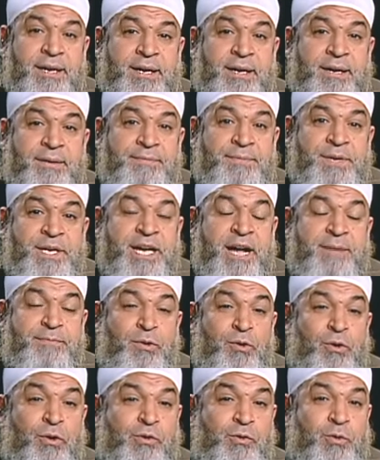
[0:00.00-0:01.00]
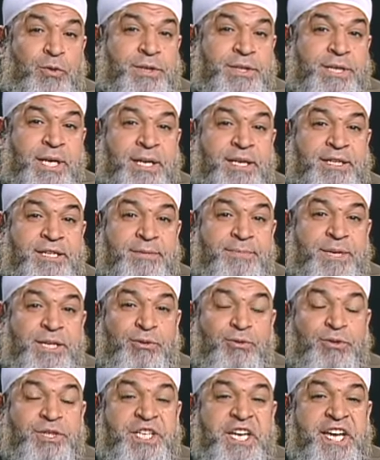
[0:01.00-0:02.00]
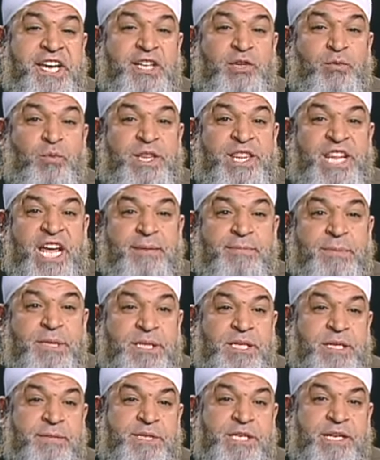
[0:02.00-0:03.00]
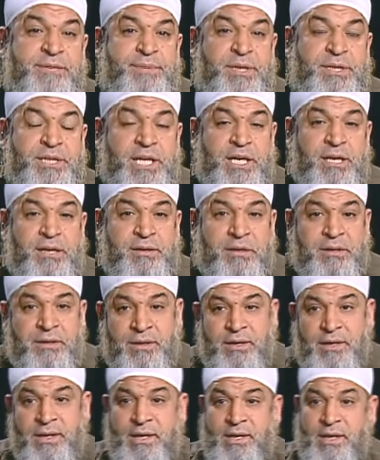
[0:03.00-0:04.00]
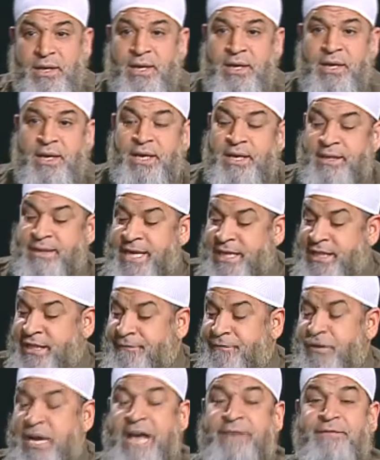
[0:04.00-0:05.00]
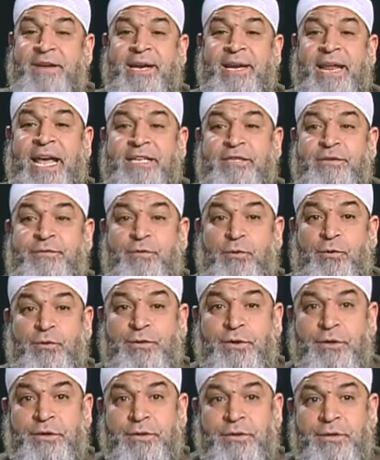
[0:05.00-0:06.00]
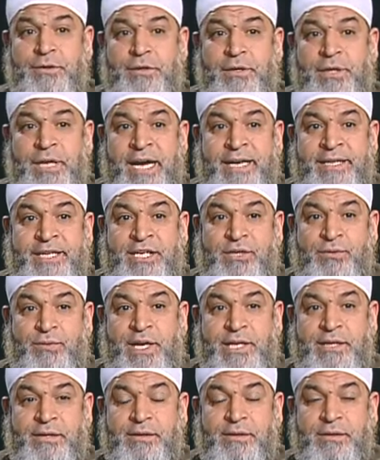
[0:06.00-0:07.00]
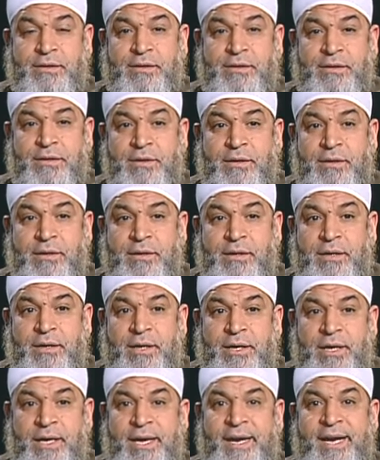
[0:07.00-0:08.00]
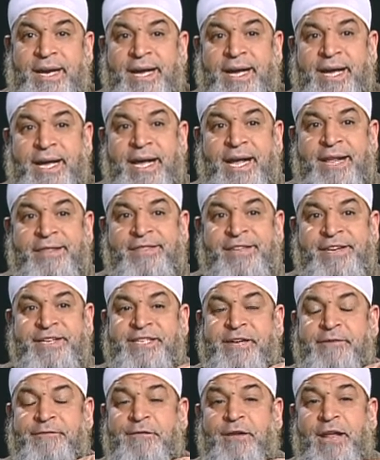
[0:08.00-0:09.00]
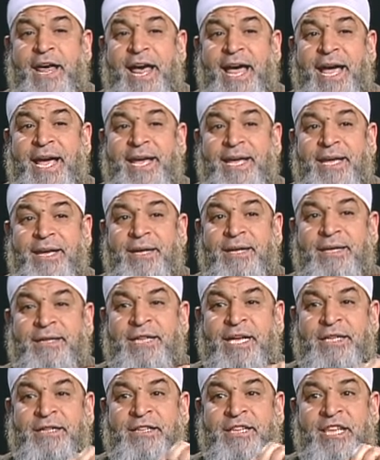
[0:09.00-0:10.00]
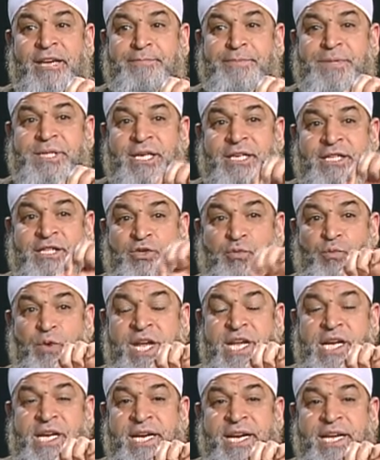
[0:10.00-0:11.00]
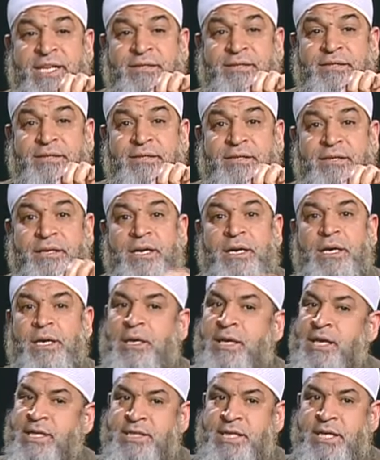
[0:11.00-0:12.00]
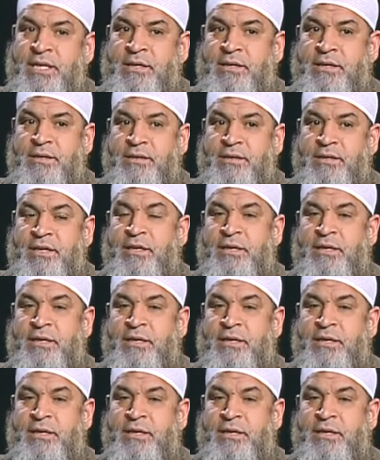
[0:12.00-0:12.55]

uh, become awkward a little bit to share it with non Muslims in particular. That if you have a glass of water, like this one, and there is a fly that dips its wing in it, listen,